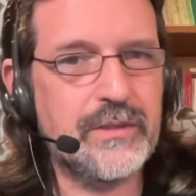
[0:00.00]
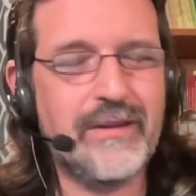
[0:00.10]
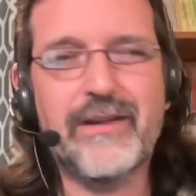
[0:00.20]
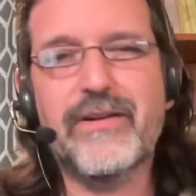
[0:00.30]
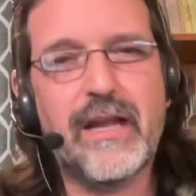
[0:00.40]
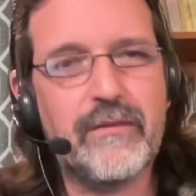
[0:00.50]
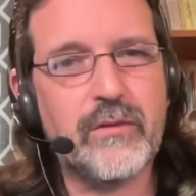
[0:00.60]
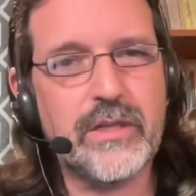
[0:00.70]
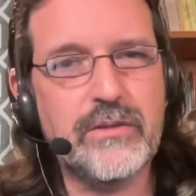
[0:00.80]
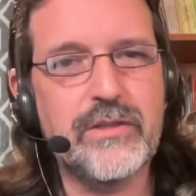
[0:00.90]
Now, I know not
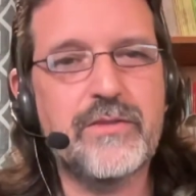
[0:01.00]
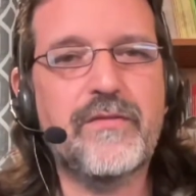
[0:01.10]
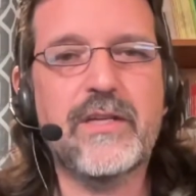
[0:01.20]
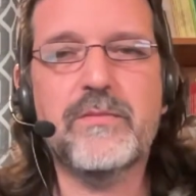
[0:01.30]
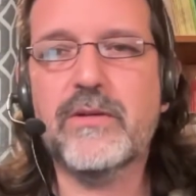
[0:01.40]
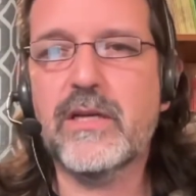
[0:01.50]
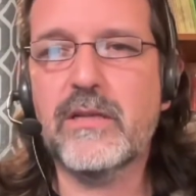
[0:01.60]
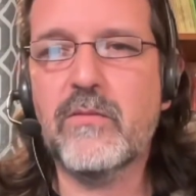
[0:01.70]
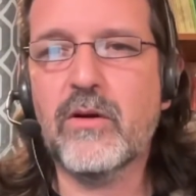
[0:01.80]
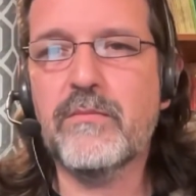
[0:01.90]
everyone uses Facebook
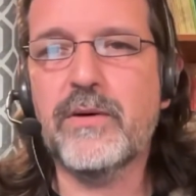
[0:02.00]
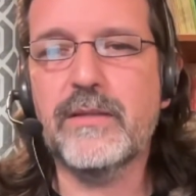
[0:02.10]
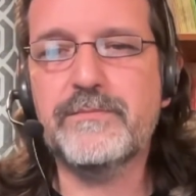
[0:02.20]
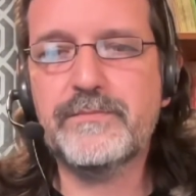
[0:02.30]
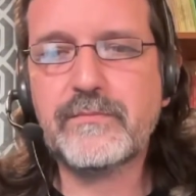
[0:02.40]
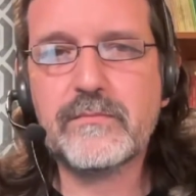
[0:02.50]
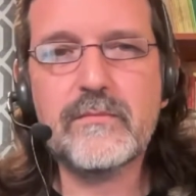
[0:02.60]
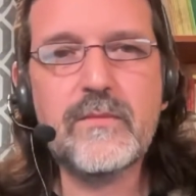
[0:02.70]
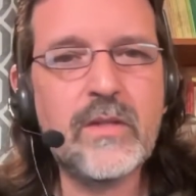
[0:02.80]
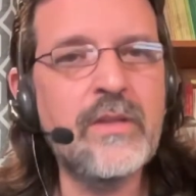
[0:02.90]
anymore, but
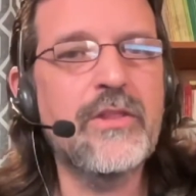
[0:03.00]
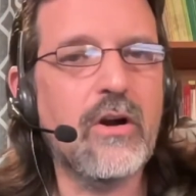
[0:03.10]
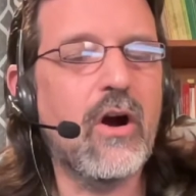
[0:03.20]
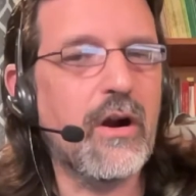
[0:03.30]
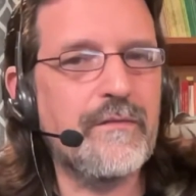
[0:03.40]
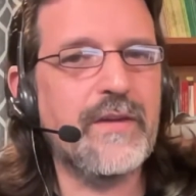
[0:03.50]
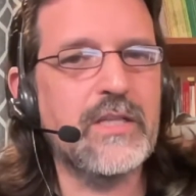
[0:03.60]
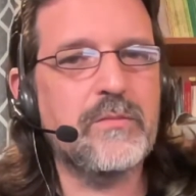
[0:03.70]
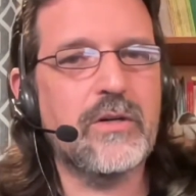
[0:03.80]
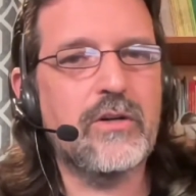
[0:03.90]
there are
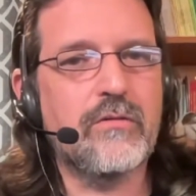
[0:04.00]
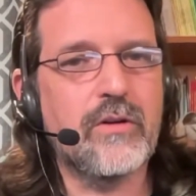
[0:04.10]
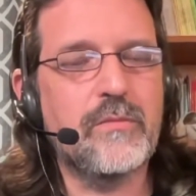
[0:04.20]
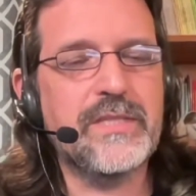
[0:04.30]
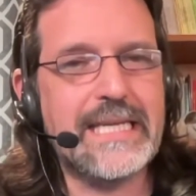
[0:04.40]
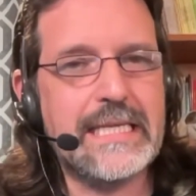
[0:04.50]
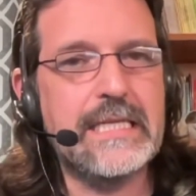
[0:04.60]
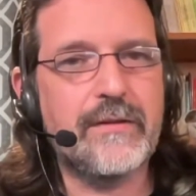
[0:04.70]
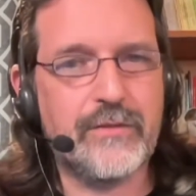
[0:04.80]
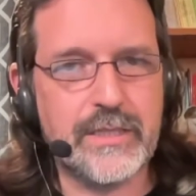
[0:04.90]
Facebook groups in
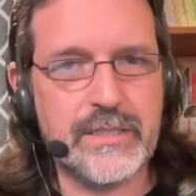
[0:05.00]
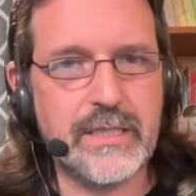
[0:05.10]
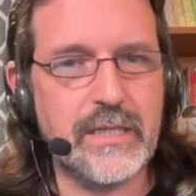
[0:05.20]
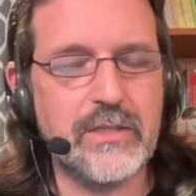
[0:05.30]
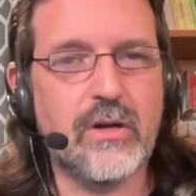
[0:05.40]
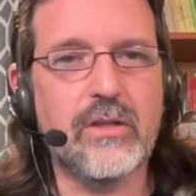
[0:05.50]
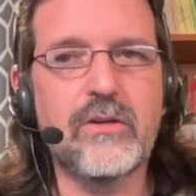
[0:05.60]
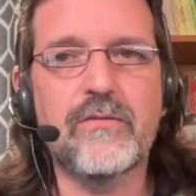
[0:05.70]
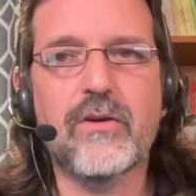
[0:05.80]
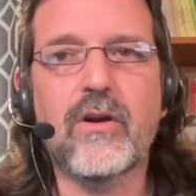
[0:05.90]
different cities all
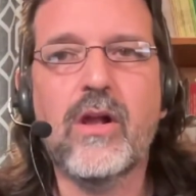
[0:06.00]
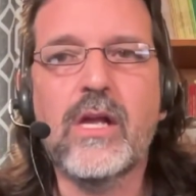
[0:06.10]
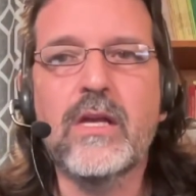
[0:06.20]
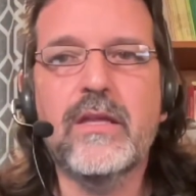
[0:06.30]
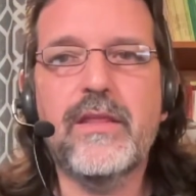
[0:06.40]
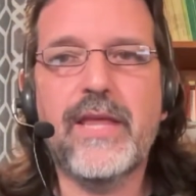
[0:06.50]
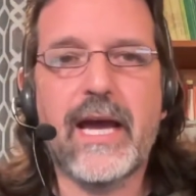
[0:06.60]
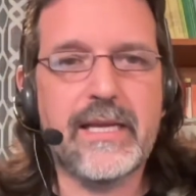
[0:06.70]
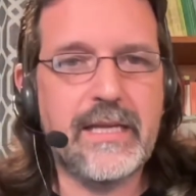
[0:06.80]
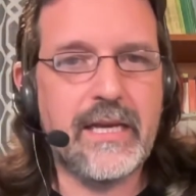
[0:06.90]
over
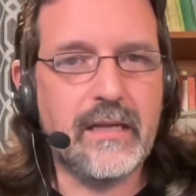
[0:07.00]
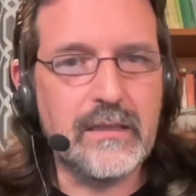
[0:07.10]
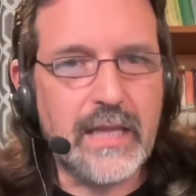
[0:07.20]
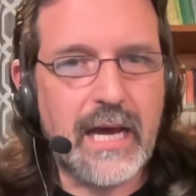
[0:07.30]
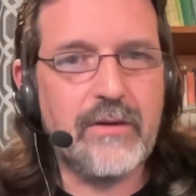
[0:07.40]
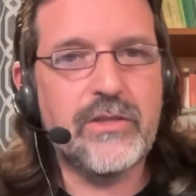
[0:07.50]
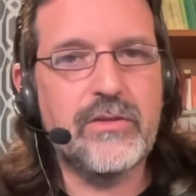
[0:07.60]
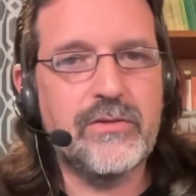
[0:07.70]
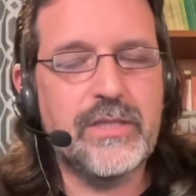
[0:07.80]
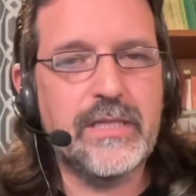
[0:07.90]
that can allow you
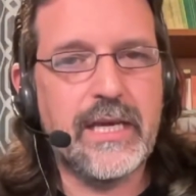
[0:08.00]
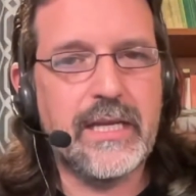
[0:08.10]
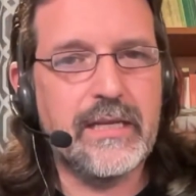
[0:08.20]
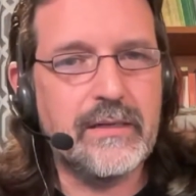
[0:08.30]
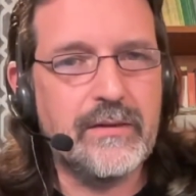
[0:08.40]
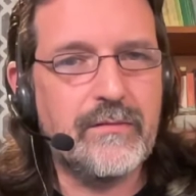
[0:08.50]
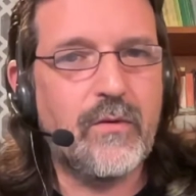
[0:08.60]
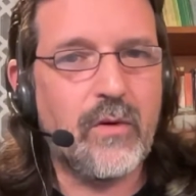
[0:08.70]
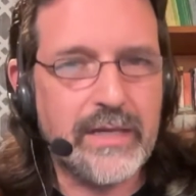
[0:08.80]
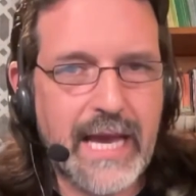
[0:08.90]
to get in
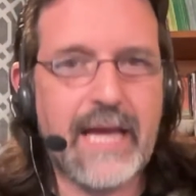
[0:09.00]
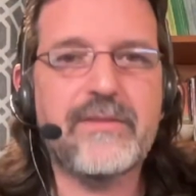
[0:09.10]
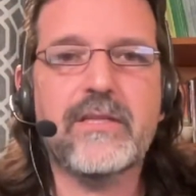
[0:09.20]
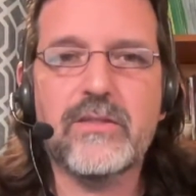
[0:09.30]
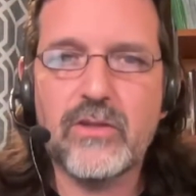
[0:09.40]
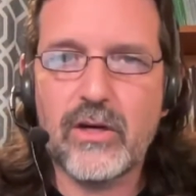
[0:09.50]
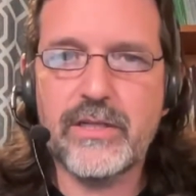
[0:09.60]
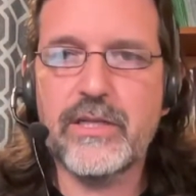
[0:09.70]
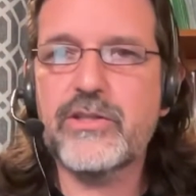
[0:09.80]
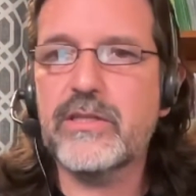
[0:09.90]
for castings,
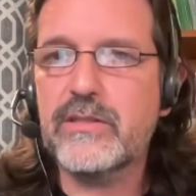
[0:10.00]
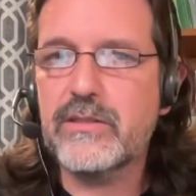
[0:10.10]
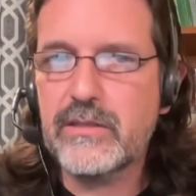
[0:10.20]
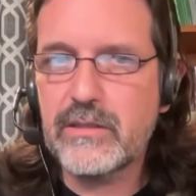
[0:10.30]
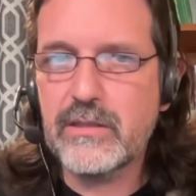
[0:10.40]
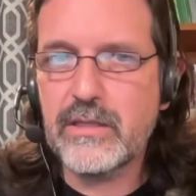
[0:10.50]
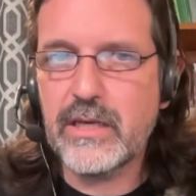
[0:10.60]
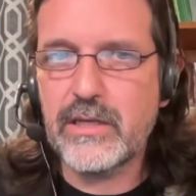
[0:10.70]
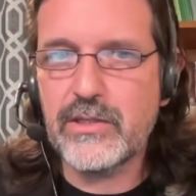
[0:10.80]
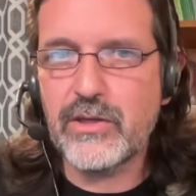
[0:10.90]
auditions,
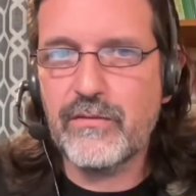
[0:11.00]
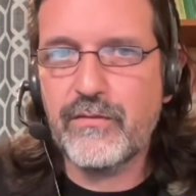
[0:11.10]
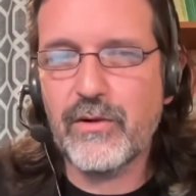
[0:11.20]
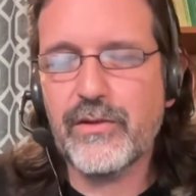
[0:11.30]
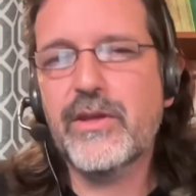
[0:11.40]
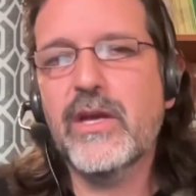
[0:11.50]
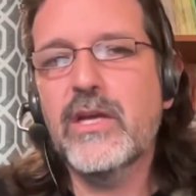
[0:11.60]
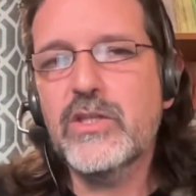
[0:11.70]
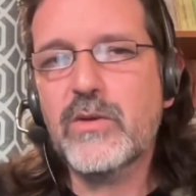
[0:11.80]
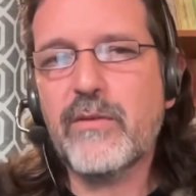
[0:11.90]
and so forth.
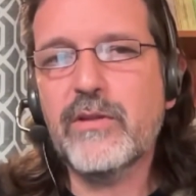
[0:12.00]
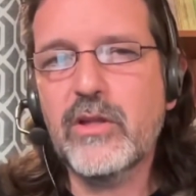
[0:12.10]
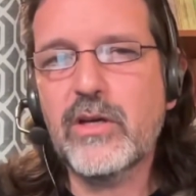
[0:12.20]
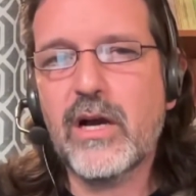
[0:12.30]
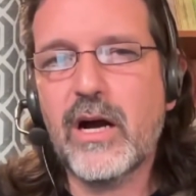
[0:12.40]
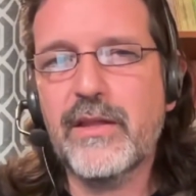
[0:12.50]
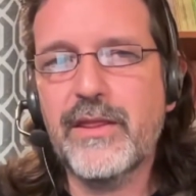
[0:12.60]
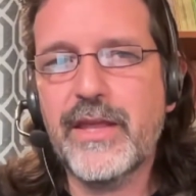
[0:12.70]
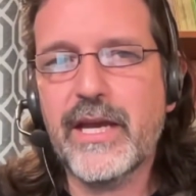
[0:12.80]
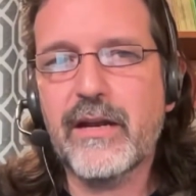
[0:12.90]
So I would look on
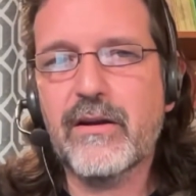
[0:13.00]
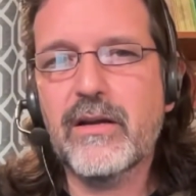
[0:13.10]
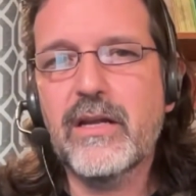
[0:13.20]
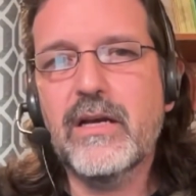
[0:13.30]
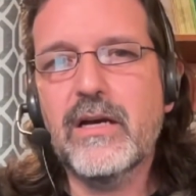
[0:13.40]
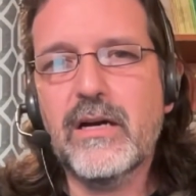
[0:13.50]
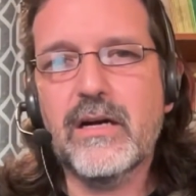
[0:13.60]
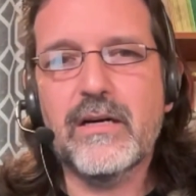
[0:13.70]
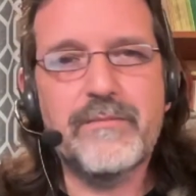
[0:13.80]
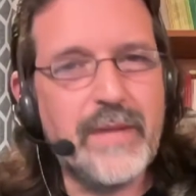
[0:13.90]
there,
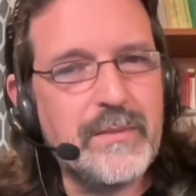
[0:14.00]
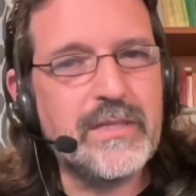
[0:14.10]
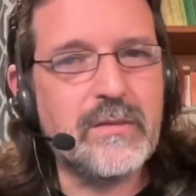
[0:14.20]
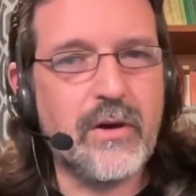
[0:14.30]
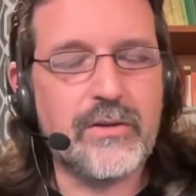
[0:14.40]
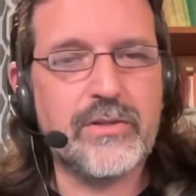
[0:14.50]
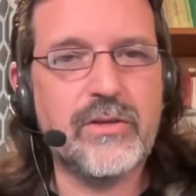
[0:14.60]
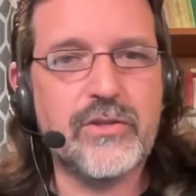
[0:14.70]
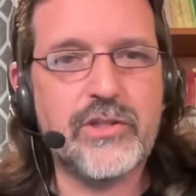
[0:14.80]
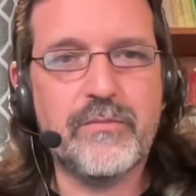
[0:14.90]
maybe some other
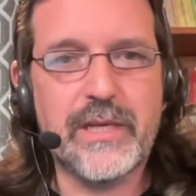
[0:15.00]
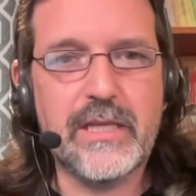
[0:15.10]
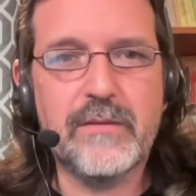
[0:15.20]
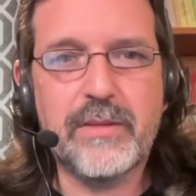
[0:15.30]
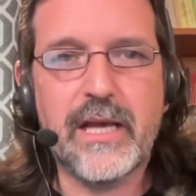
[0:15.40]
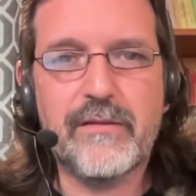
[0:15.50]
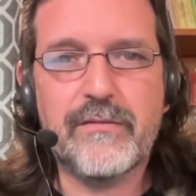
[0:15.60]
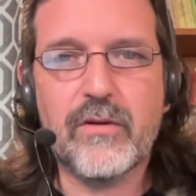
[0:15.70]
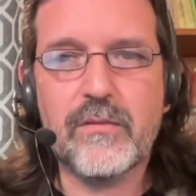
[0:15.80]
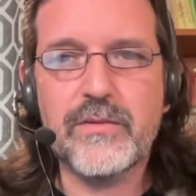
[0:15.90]
social media
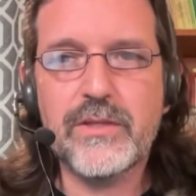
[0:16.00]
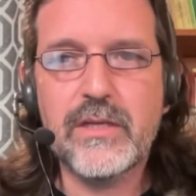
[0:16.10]
platforms.